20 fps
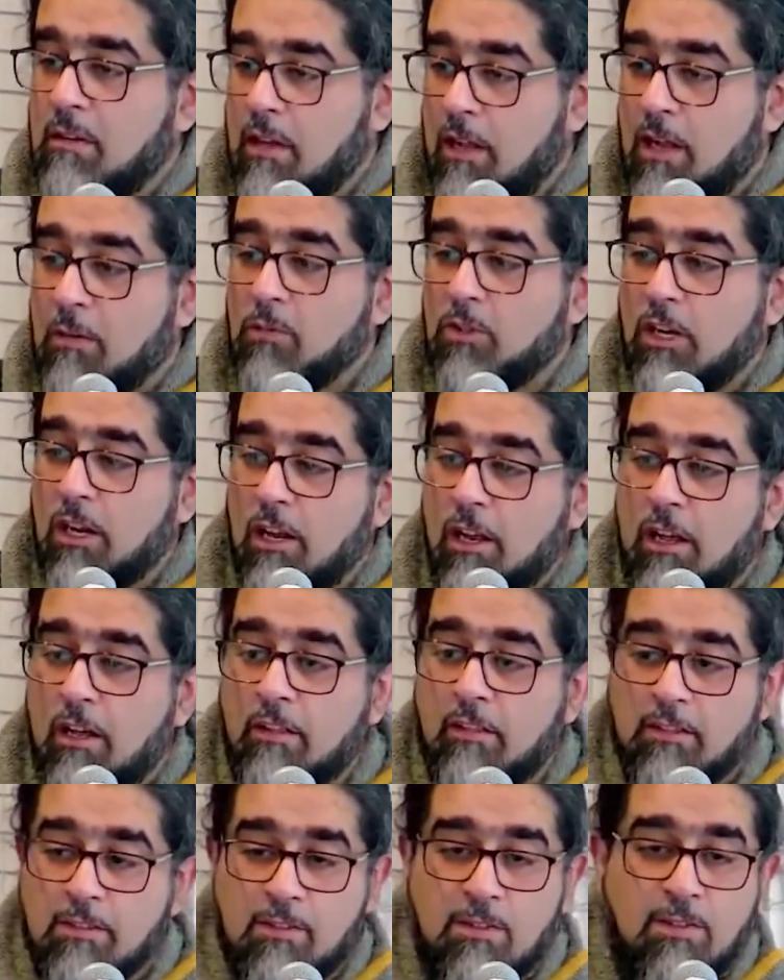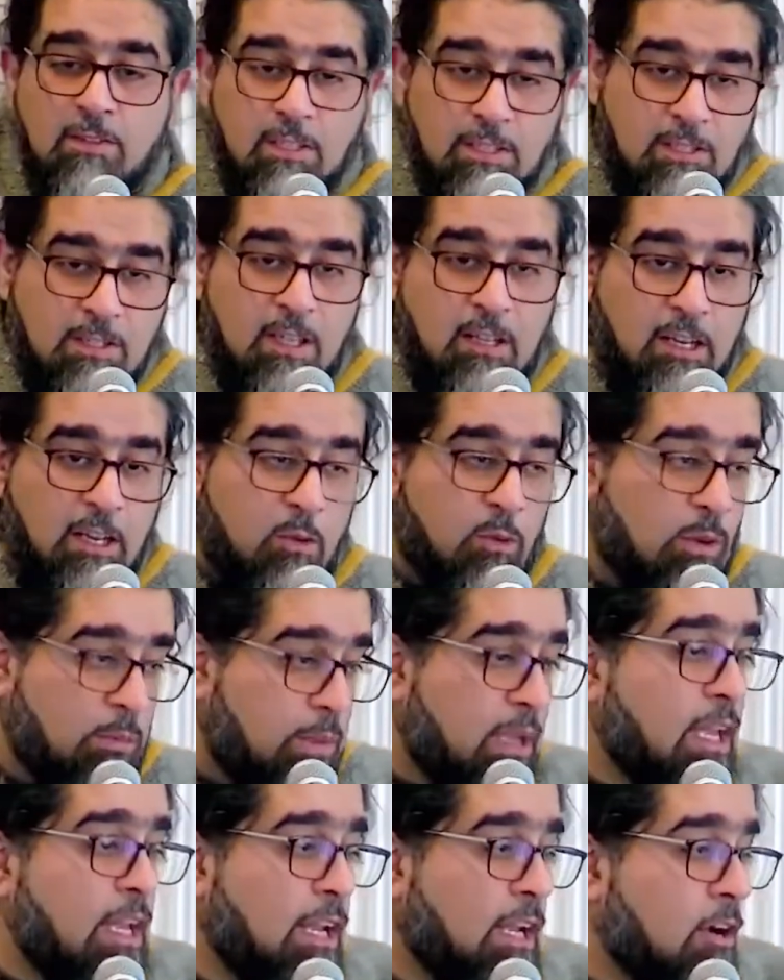Alhamdulillah, this Sunday we're
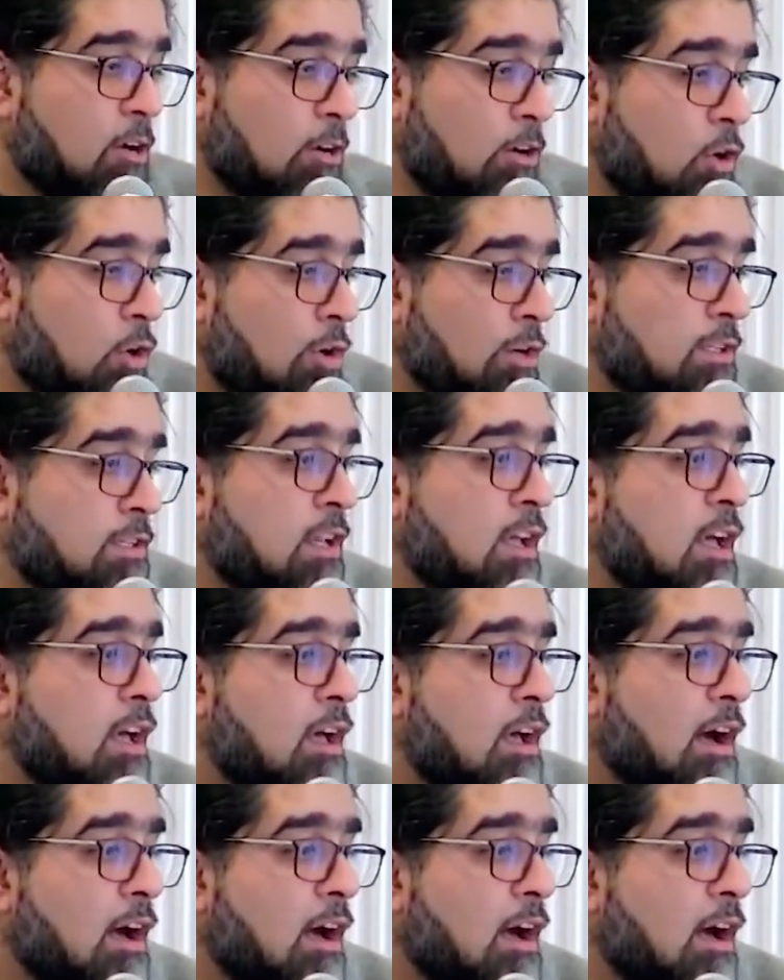beginning our course.